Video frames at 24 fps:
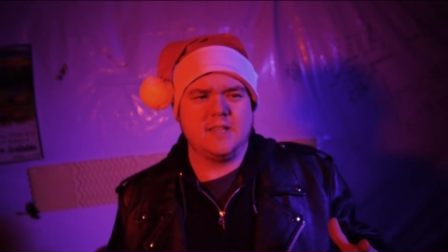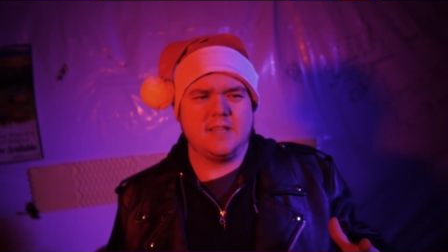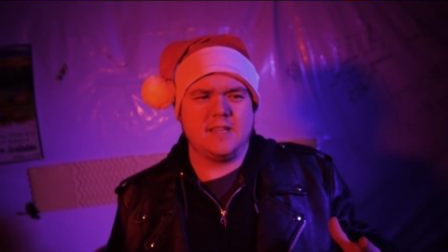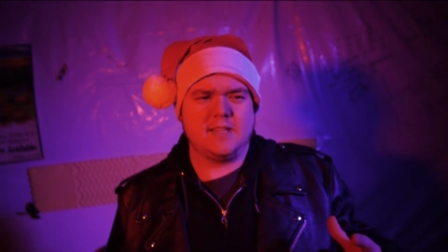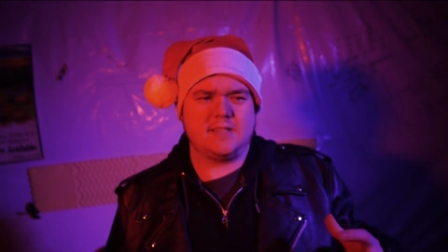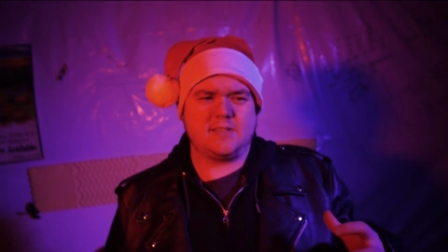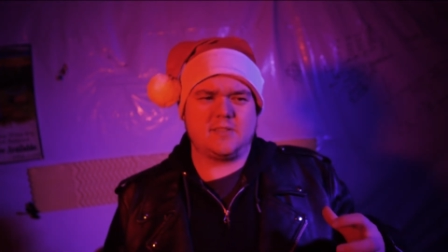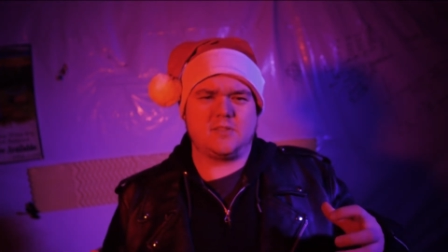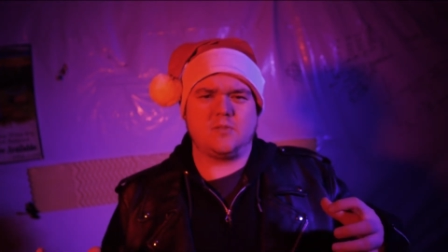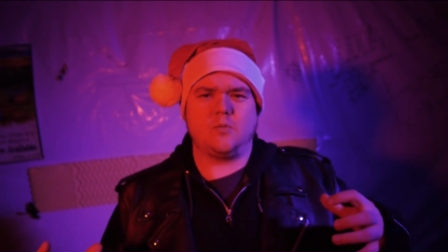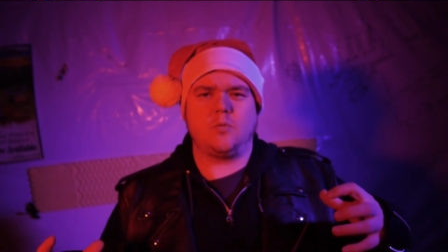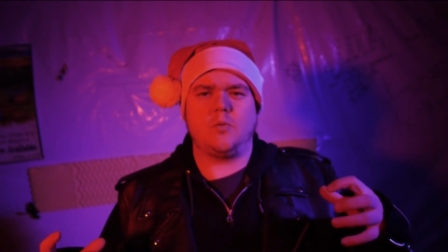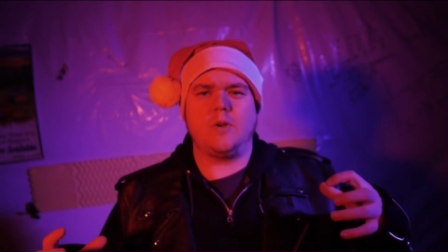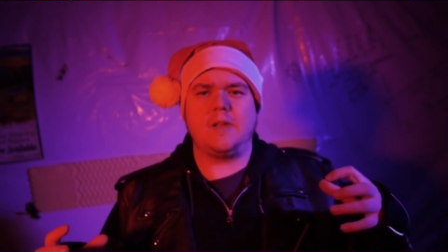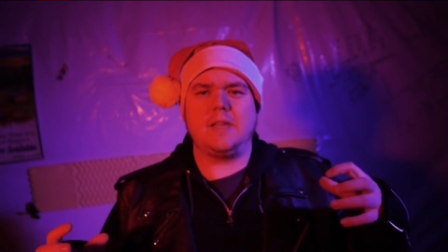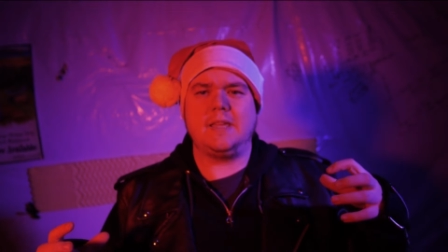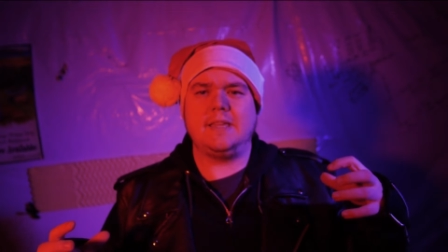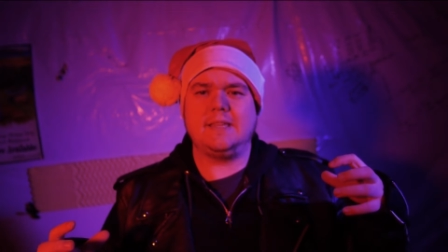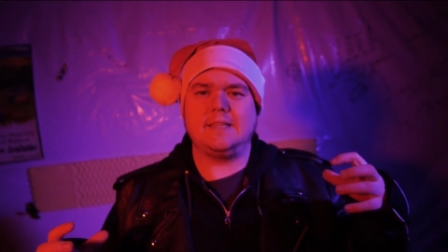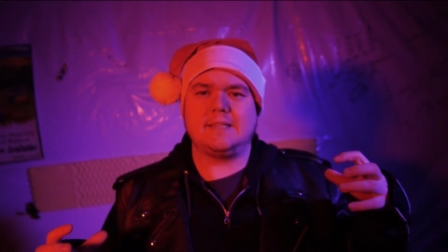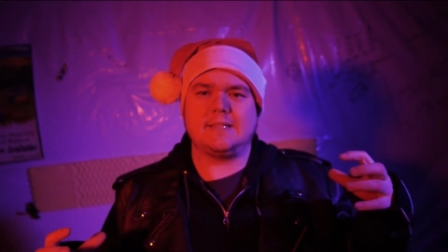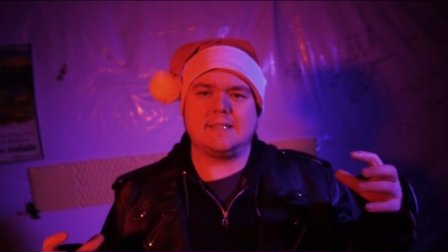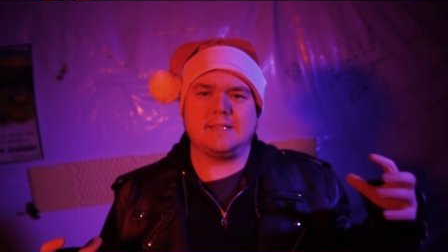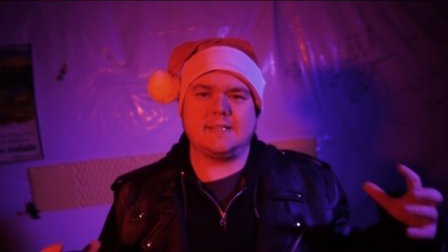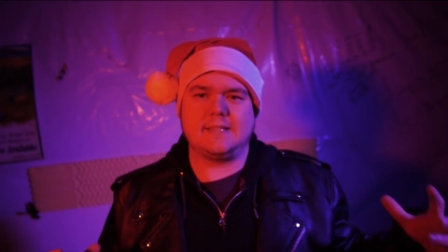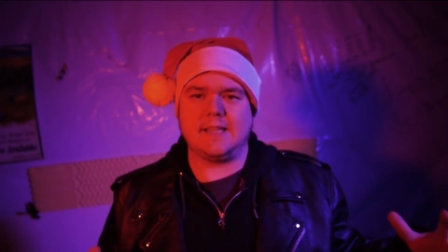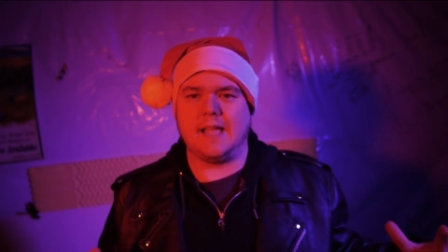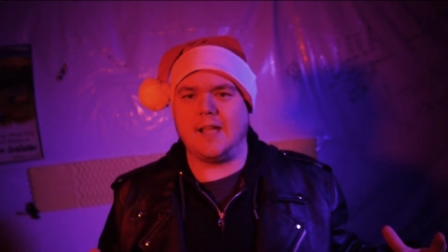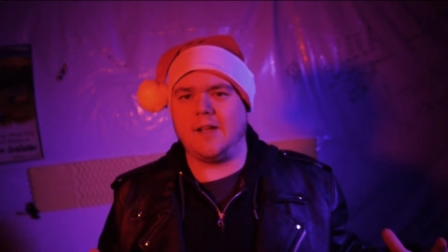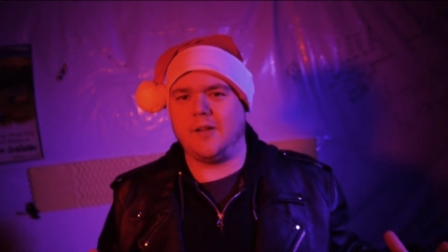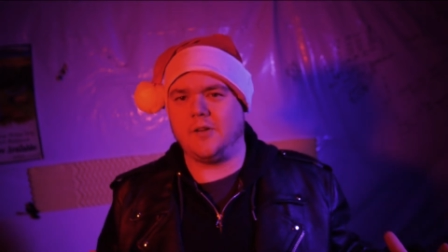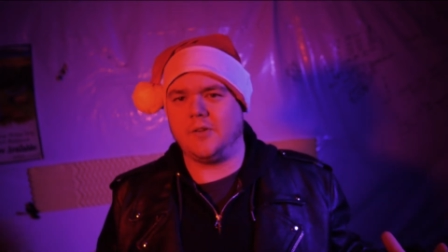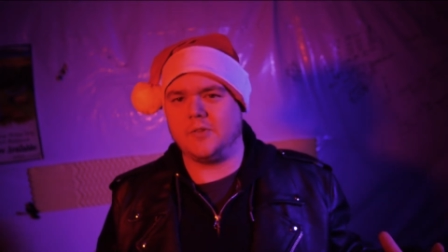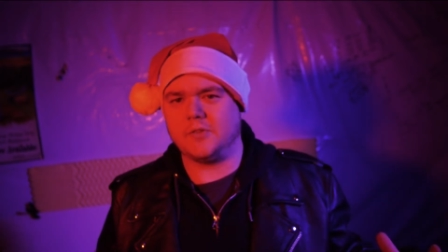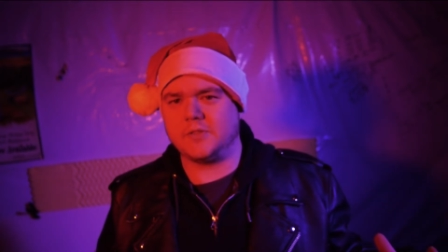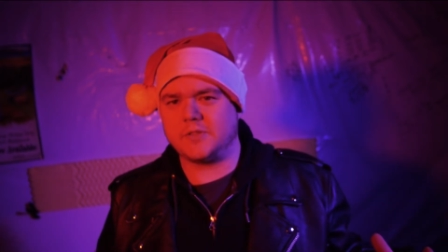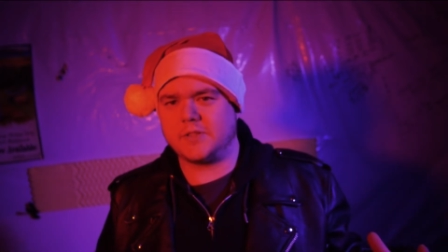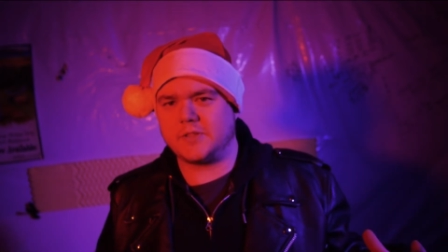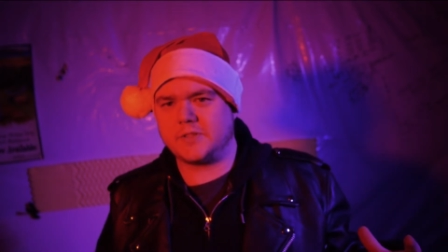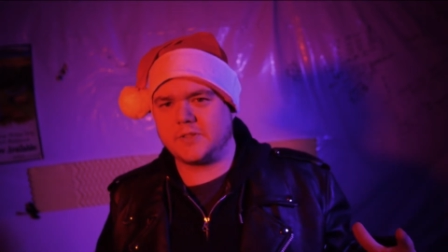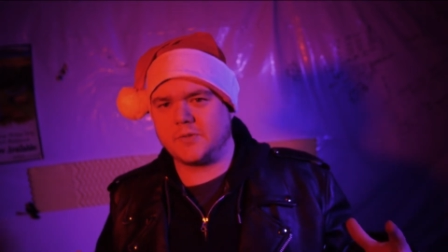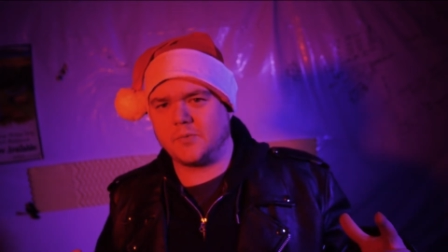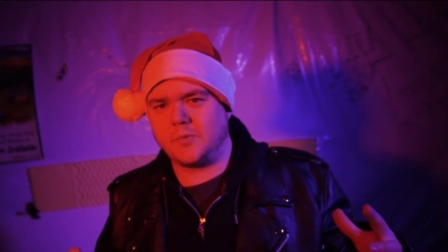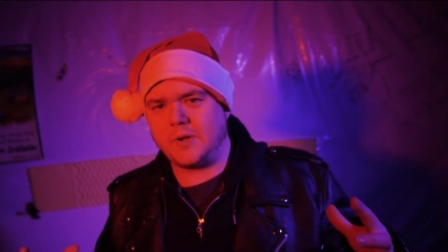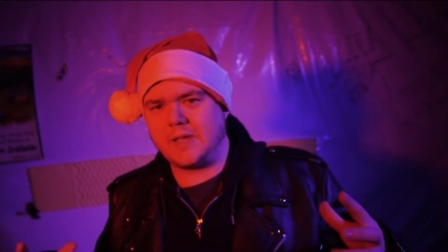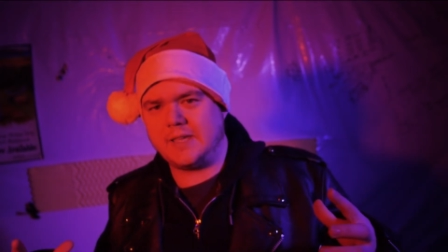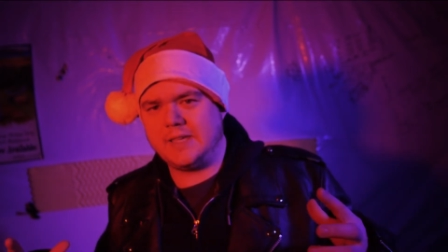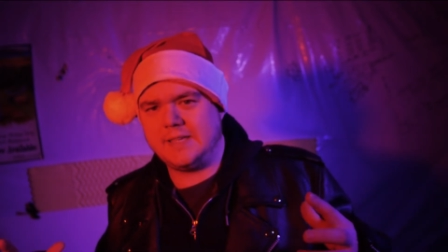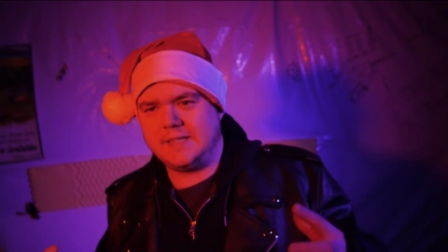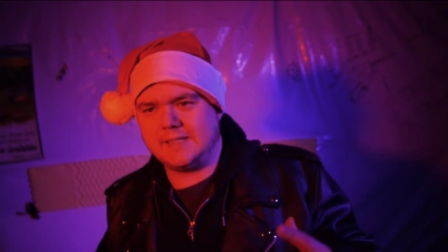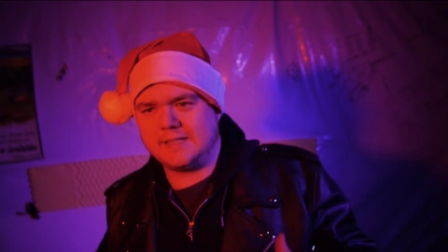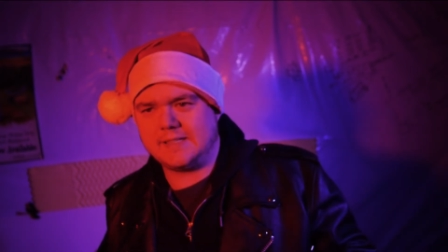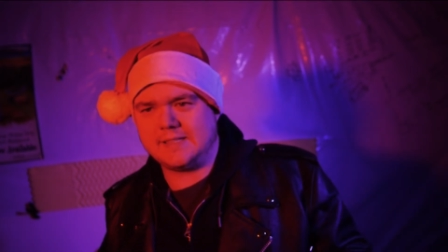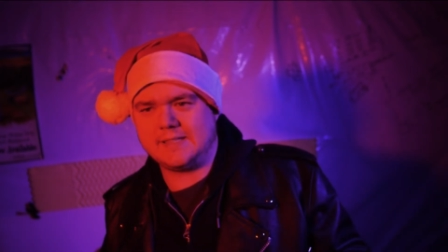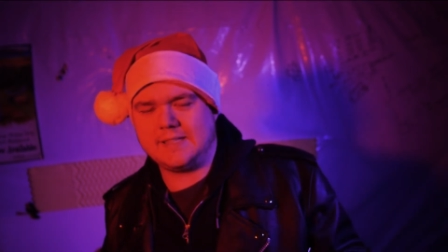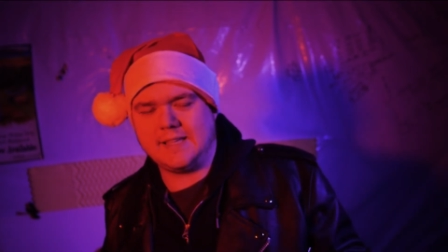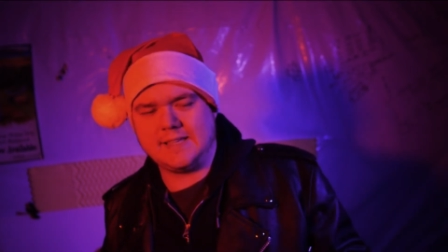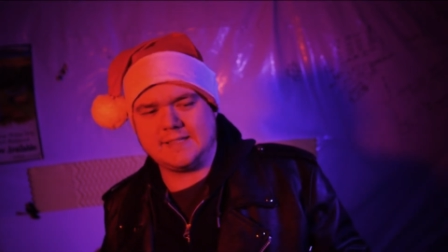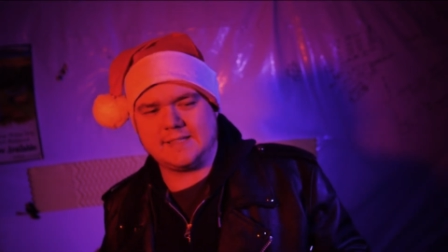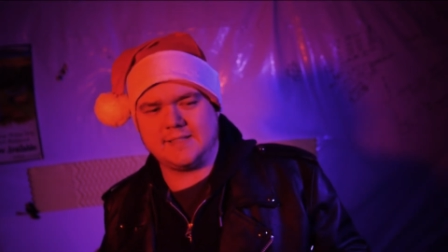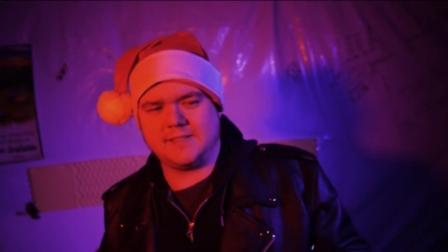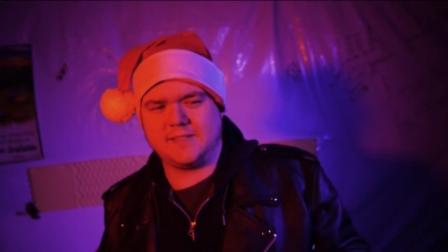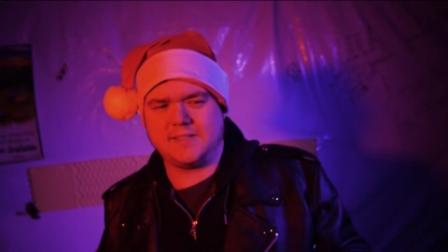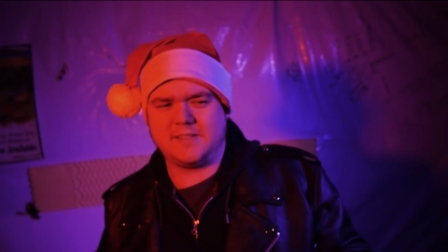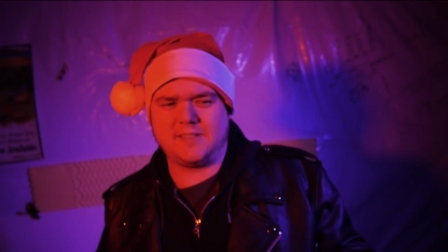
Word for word: It's the way he sounds. It's the way he says it.